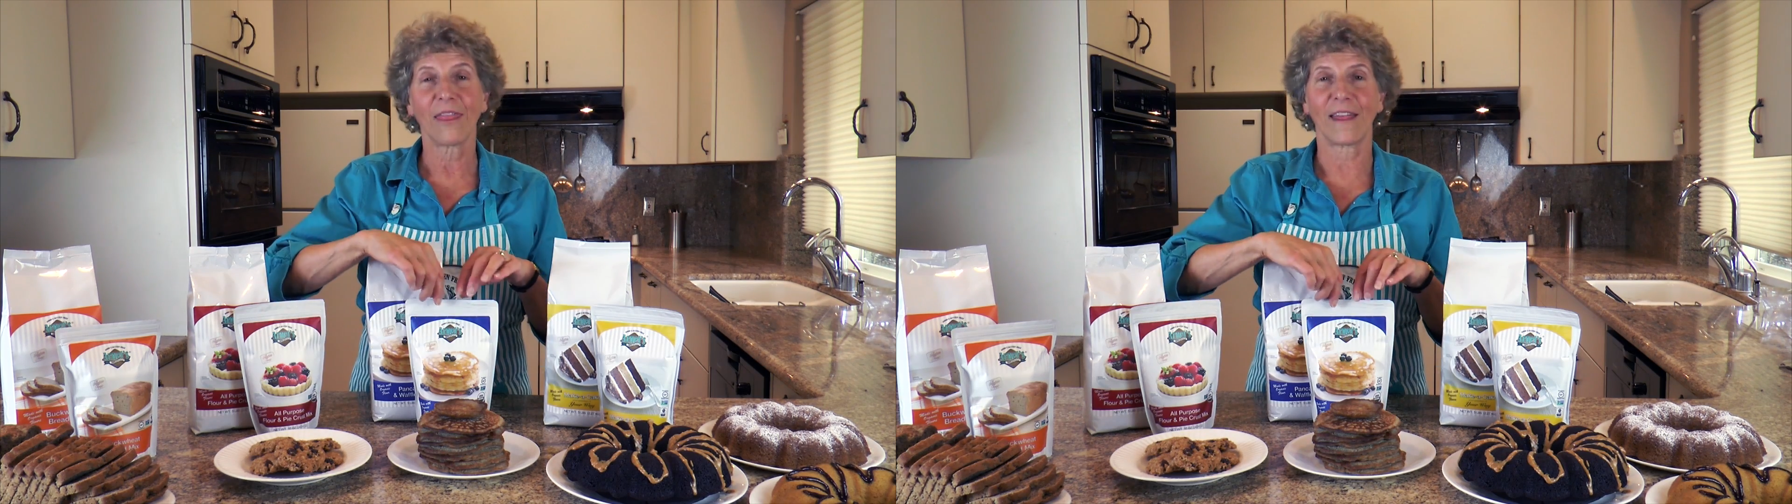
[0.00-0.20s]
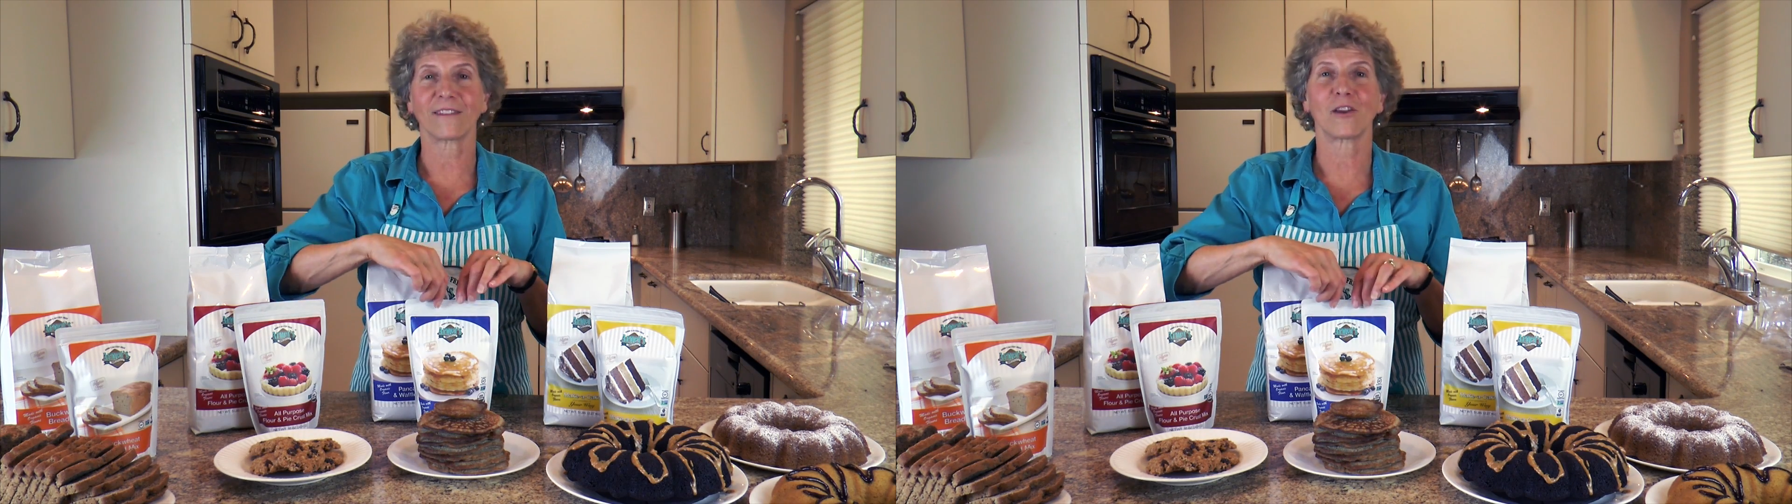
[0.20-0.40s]

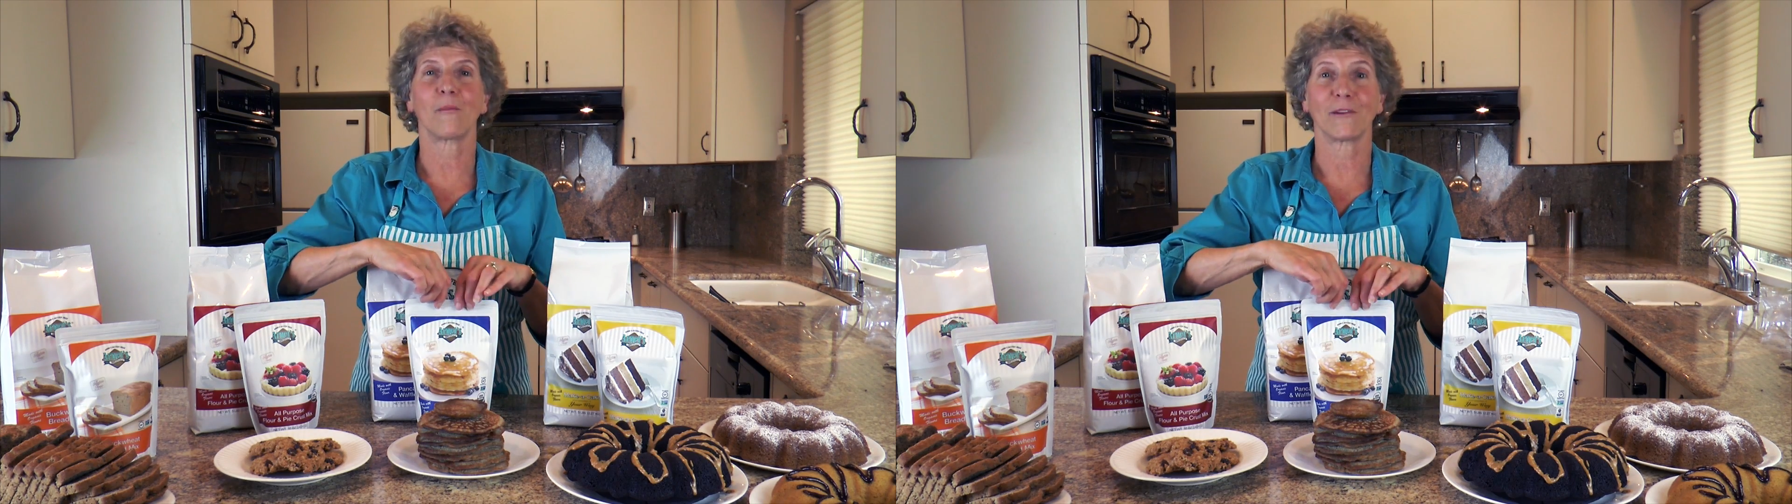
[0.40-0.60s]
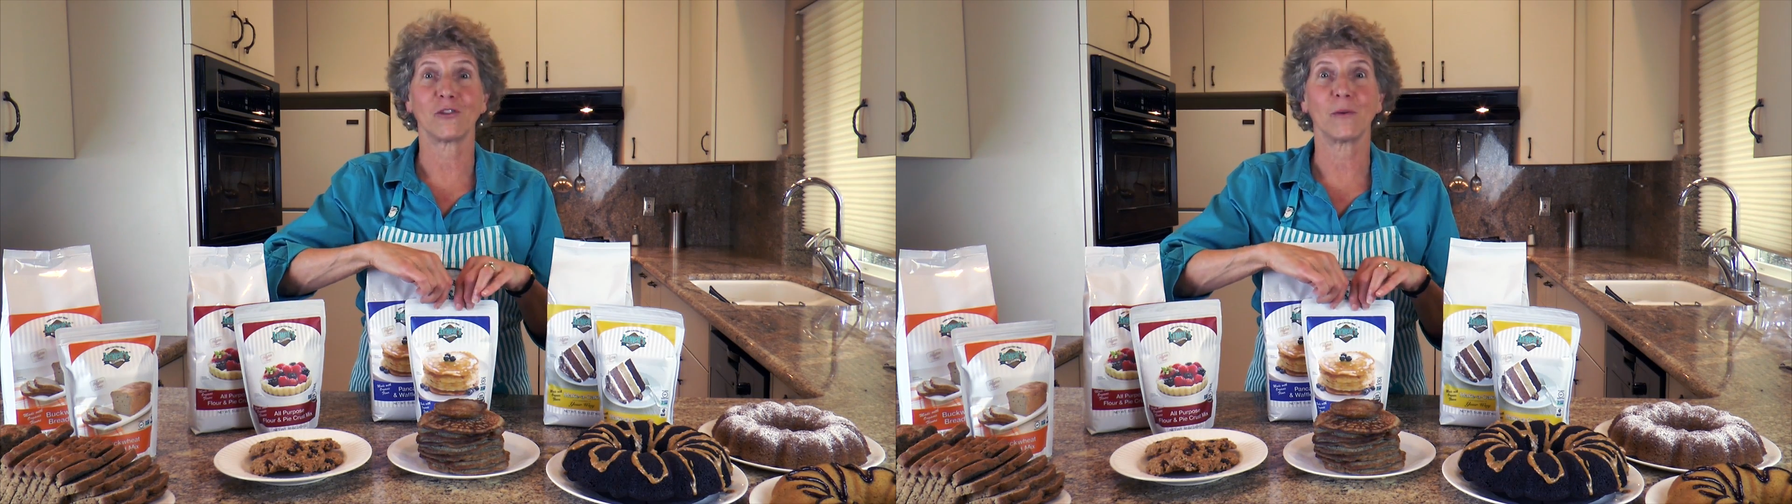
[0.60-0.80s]
that's how
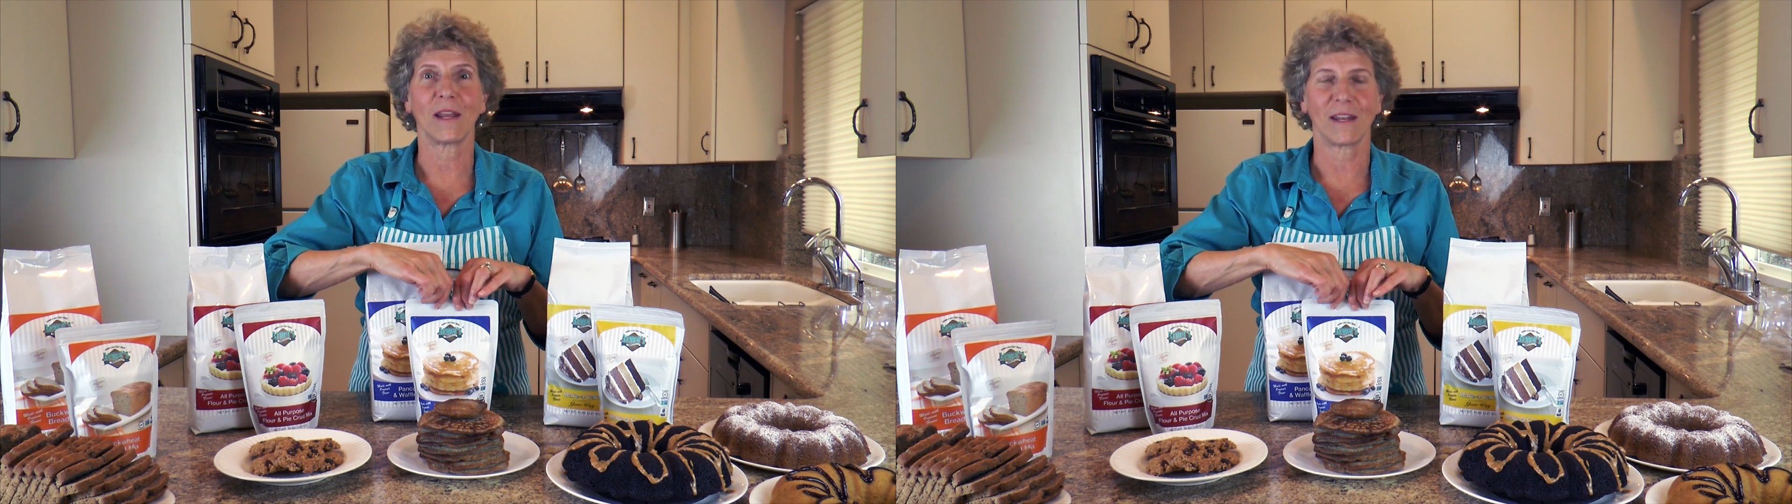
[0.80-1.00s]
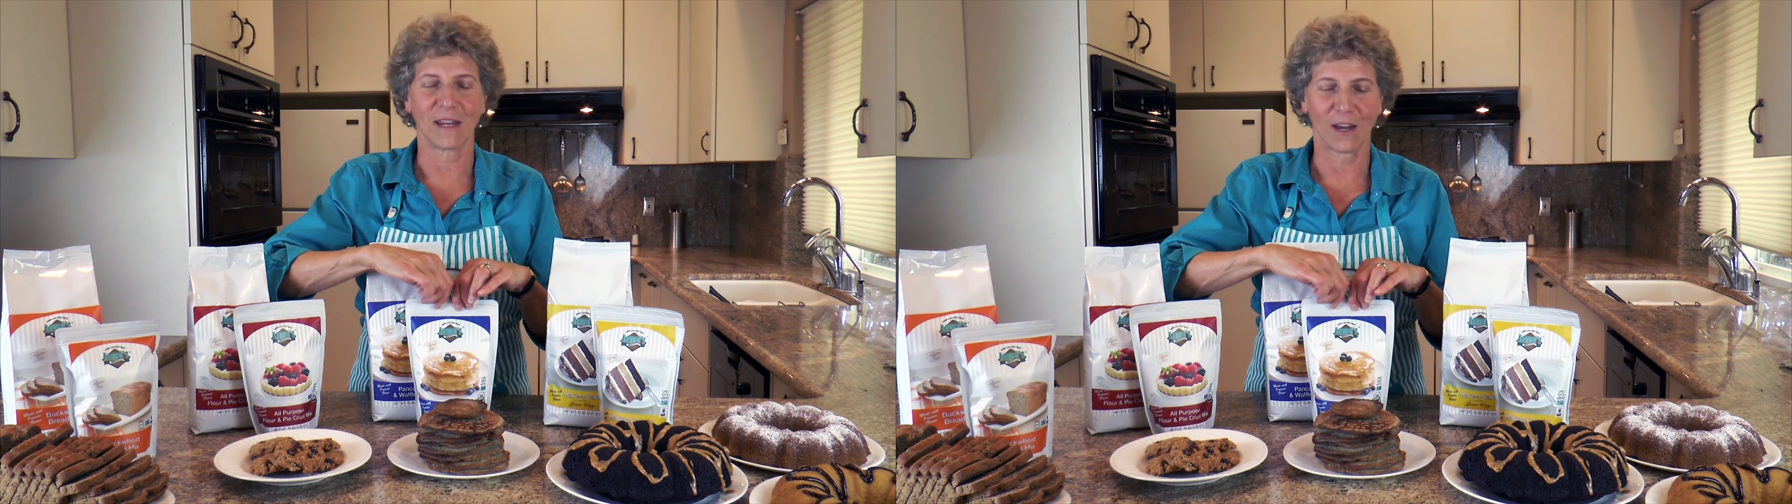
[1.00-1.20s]
much you
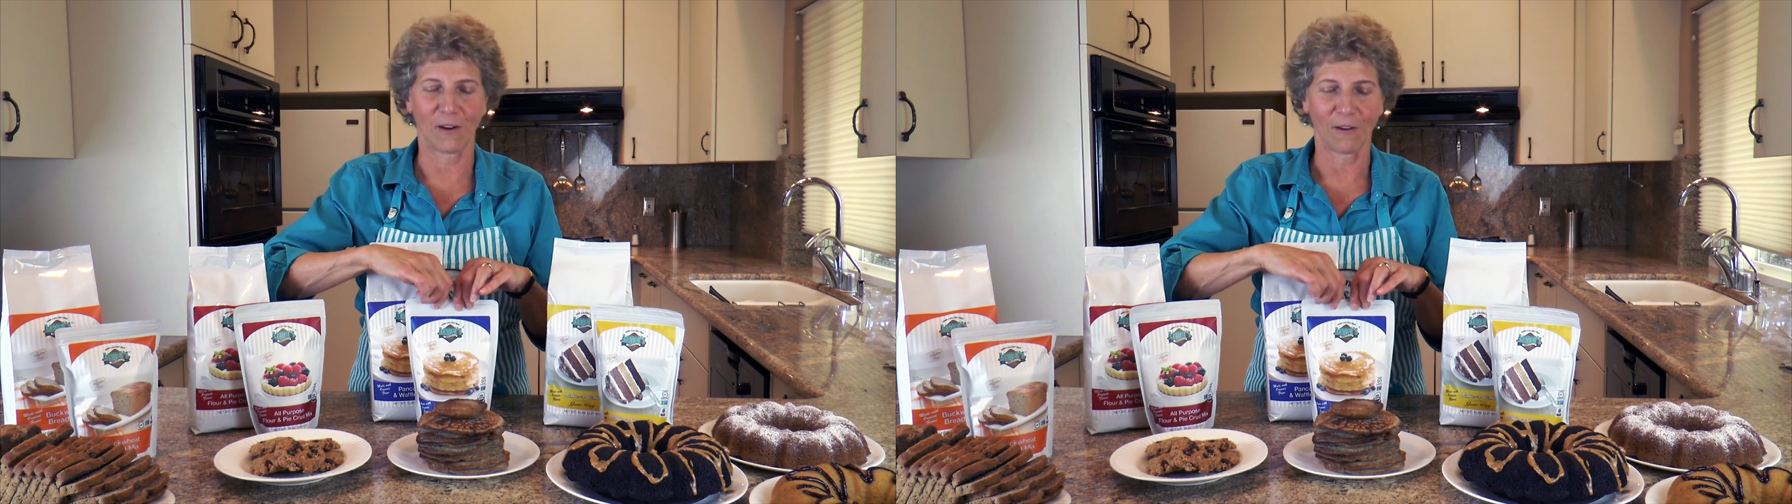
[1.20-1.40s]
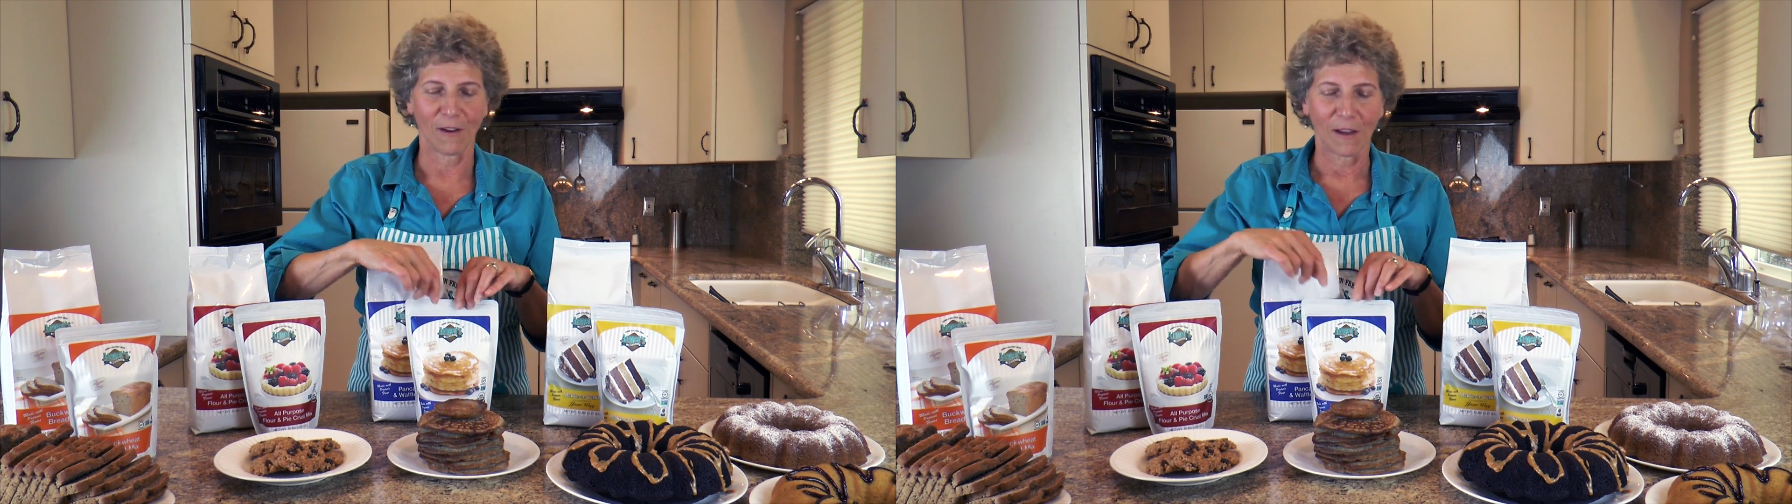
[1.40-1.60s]
get in here.